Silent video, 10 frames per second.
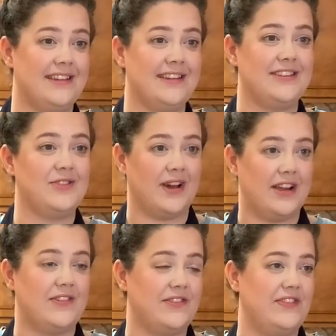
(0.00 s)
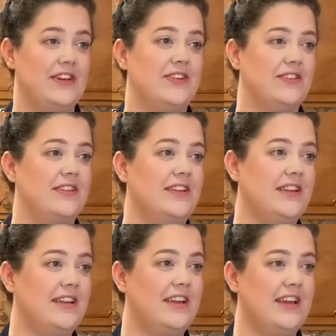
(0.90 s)
so I don't feel
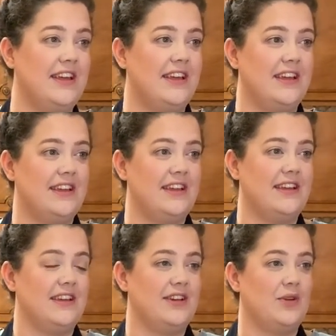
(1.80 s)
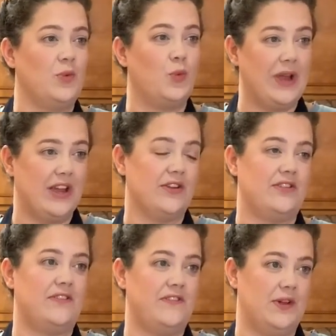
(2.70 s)
weird
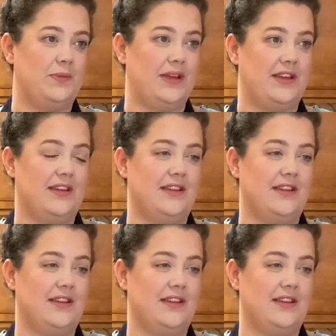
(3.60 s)
filming,